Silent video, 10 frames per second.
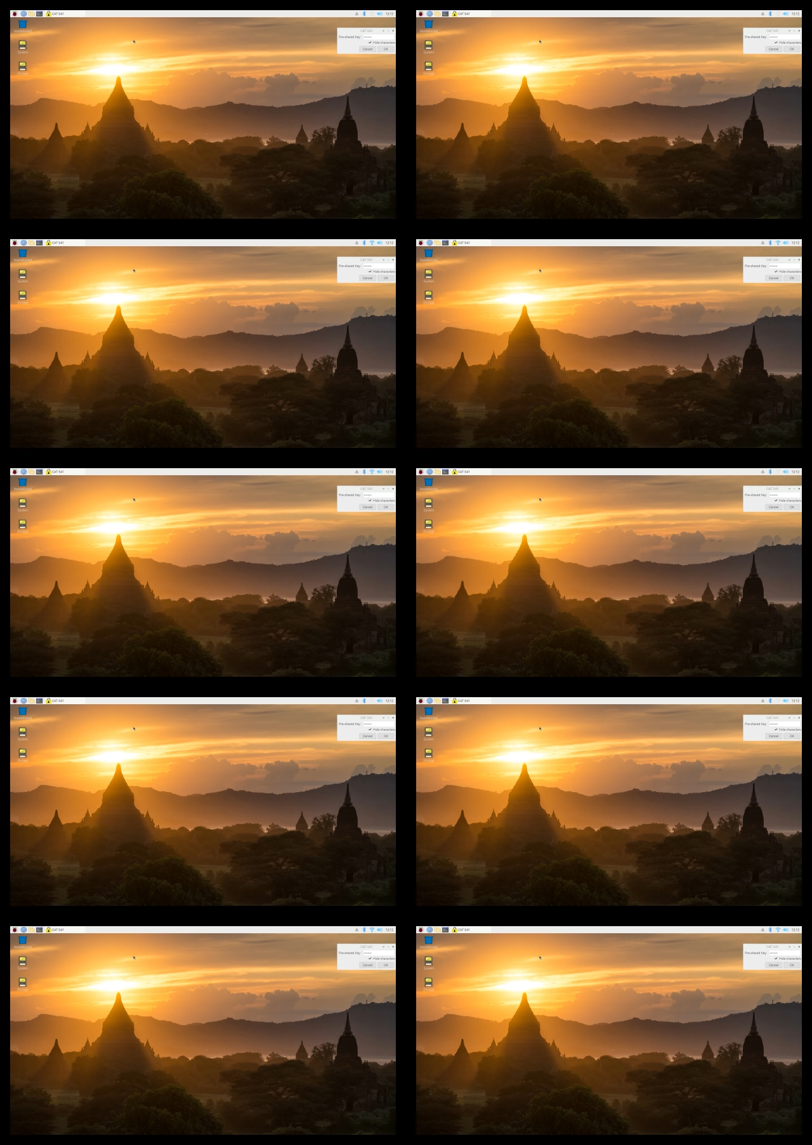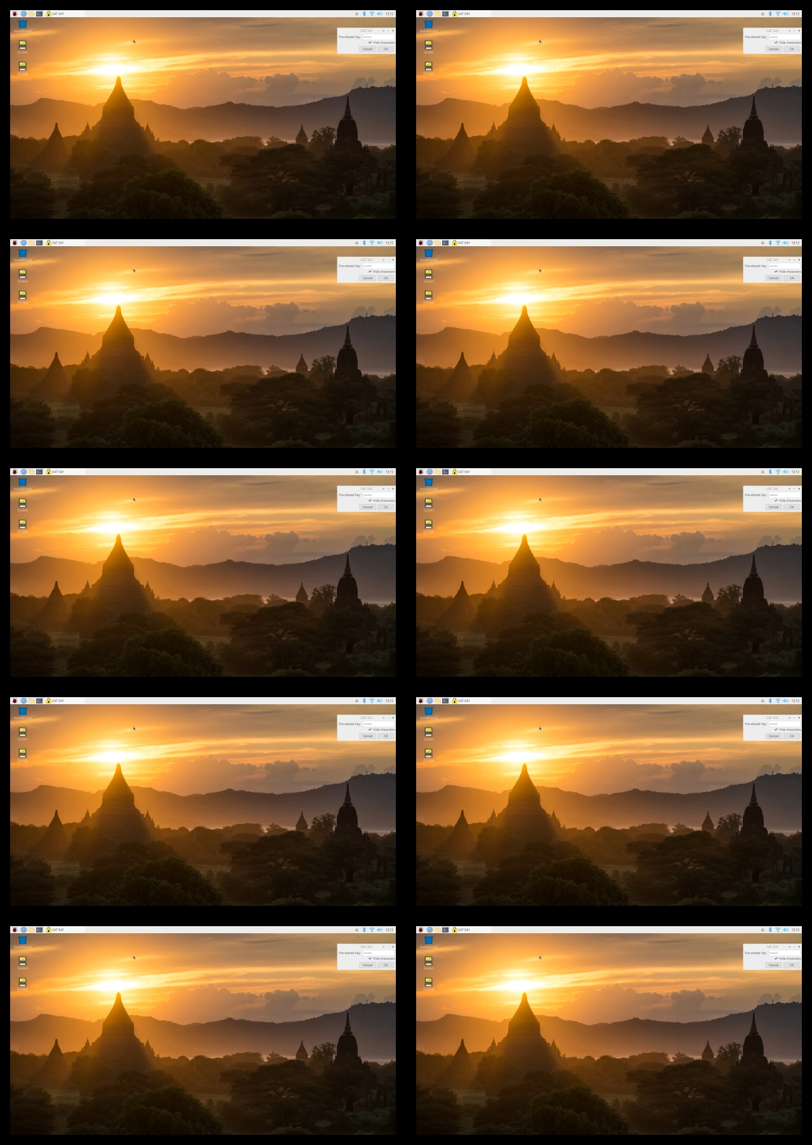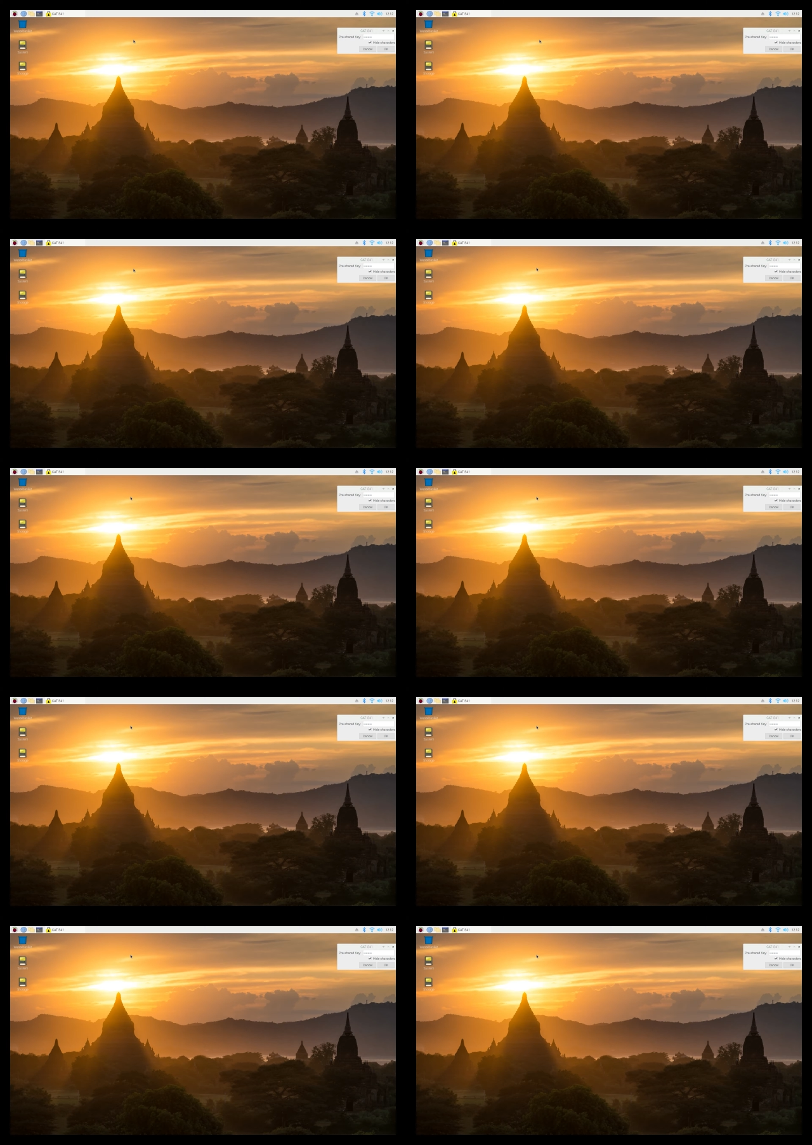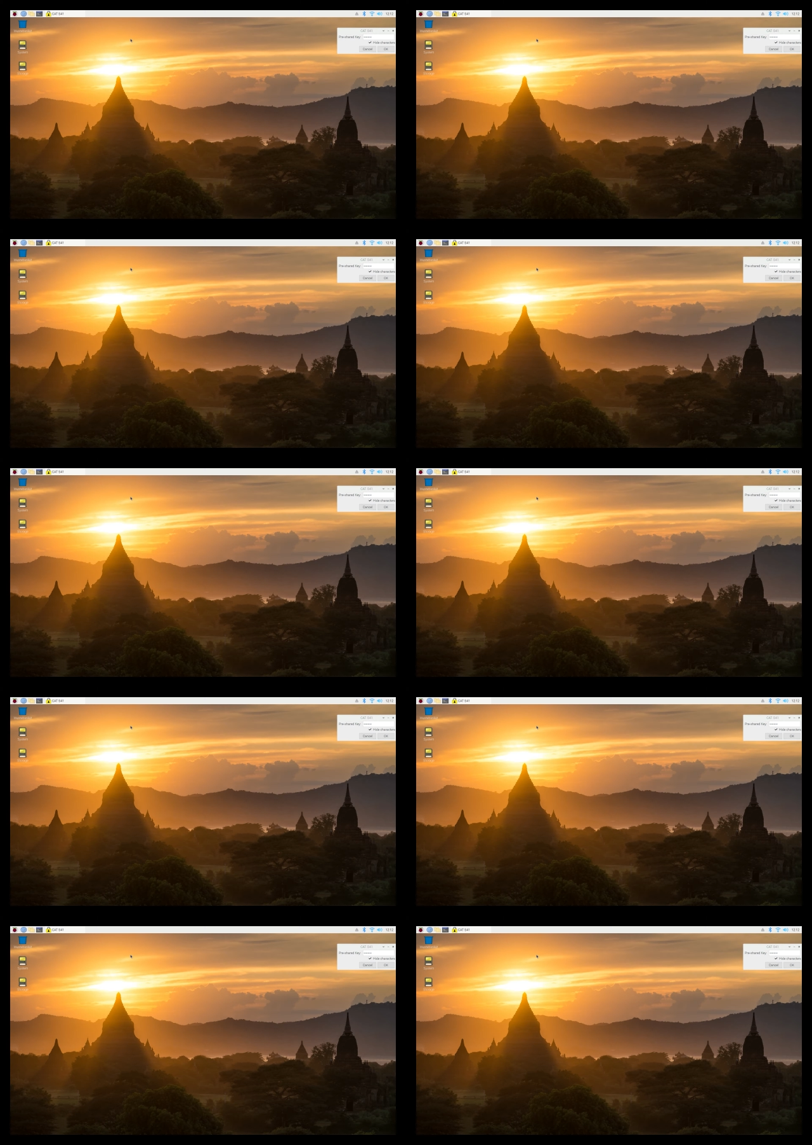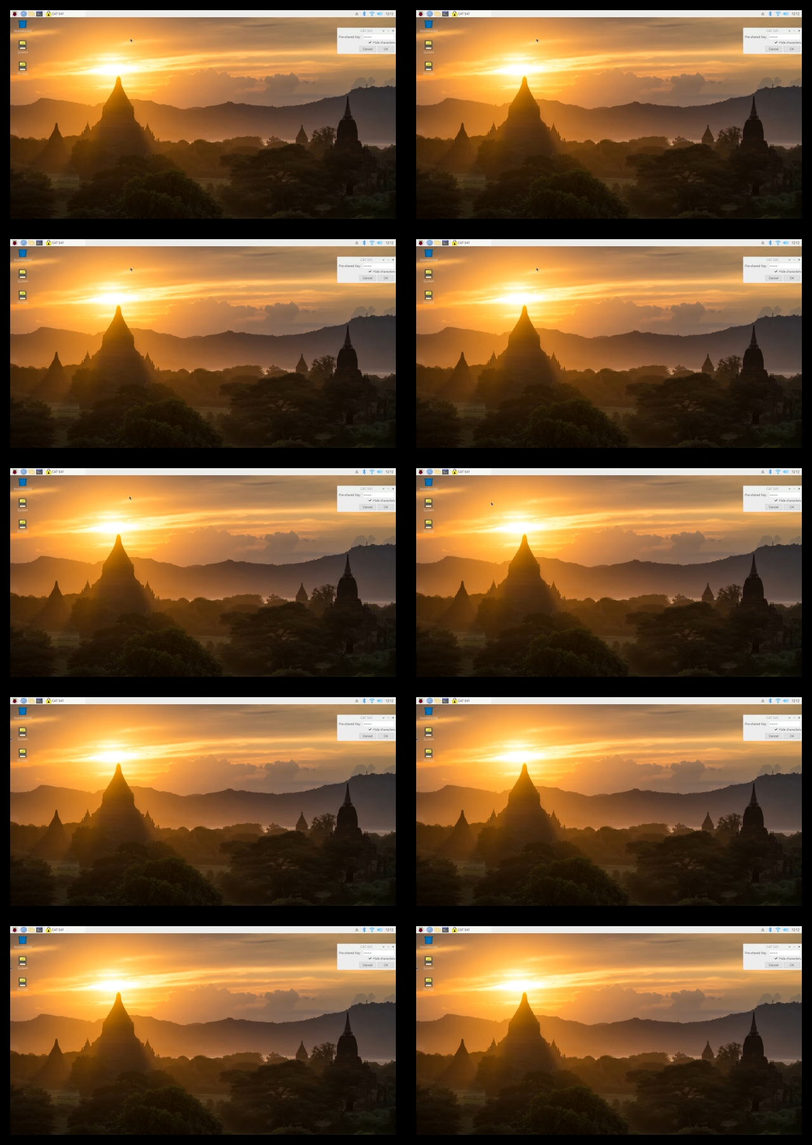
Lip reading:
(no speaker visible)